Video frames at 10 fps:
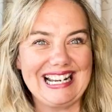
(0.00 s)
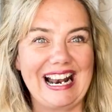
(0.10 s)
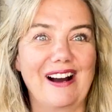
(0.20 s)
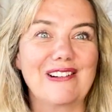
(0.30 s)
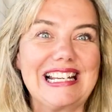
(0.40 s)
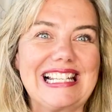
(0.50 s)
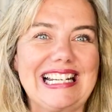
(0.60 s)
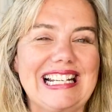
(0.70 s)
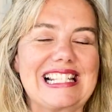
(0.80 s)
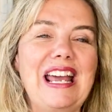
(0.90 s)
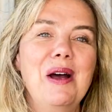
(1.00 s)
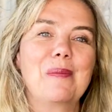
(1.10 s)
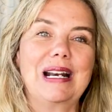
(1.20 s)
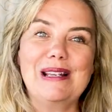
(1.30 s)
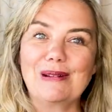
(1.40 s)
how easy it is.
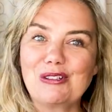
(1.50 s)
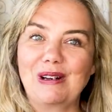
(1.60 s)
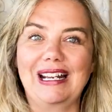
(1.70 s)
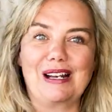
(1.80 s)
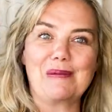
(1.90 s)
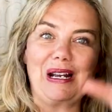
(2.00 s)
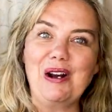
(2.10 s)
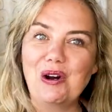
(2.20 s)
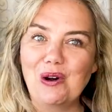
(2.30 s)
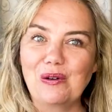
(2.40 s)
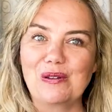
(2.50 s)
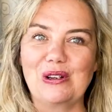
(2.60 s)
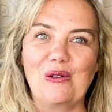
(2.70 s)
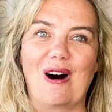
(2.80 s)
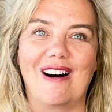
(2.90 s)
But in my training hub, I
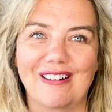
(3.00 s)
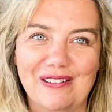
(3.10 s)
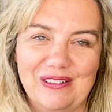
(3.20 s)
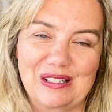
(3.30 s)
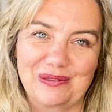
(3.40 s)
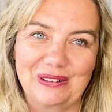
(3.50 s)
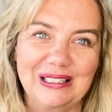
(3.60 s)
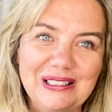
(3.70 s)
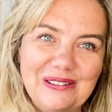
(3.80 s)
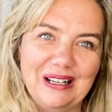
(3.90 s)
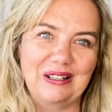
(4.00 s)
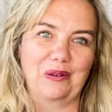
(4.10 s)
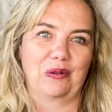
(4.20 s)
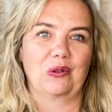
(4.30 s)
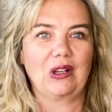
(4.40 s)
overview all of this for you. I go
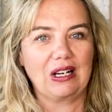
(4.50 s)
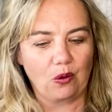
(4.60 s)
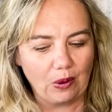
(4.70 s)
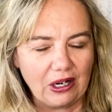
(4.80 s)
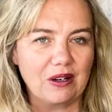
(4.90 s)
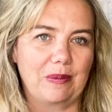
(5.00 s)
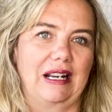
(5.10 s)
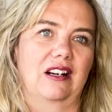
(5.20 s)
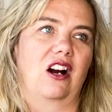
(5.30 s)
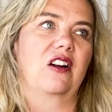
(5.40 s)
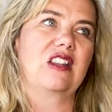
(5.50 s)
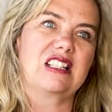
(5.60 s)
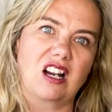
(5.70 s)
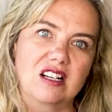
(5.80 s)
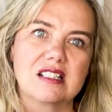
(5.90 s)
through like where to buy a car, and then
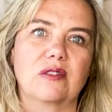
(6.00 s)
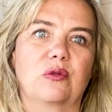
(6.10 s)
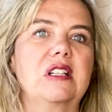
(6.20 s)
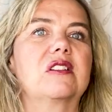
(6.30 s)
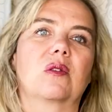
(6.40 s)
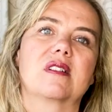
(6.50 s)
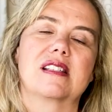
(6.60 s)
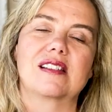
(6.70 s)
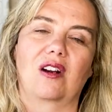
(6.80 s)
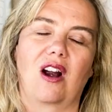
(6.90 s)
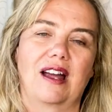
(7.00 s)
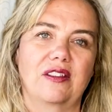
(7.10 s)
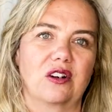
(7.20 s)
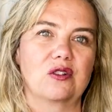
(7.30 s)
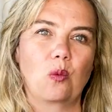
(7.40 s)
tons of resources are on
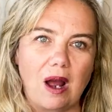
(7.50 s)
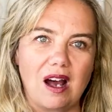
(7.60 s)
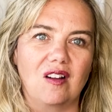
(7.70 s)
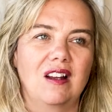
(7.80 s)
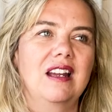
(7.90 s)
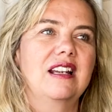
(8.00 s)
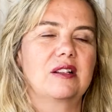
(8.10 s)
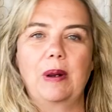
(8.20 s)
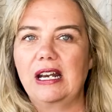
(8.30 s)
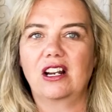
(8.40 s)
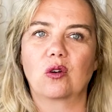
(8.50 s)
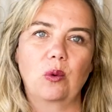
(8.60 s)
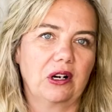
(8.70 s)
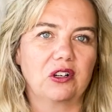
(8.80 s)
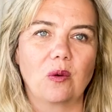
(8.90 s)
there as well, depending on
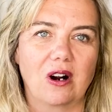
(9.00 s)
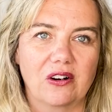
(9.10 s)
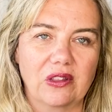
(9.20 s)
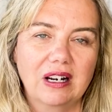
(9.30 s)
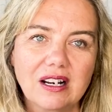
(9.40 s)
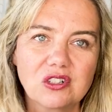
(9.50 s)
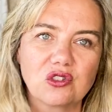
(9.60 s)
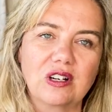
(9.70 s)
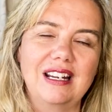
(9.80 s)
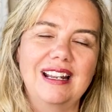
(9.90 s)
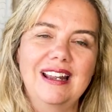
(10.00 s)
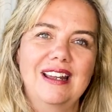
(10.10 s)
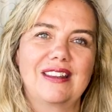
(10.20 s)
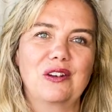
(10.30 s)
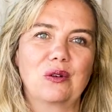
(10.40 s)
where you are in the country
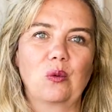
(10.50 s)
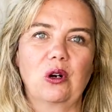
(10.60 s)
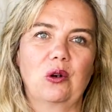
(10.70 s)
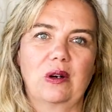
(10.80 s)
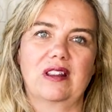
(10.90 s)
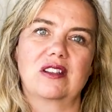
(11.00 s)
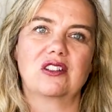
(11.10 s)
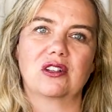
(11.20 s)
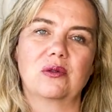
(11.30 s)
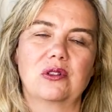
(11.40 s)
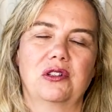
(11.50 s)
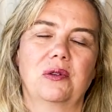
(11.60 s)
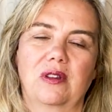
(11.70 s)
that you can work with to do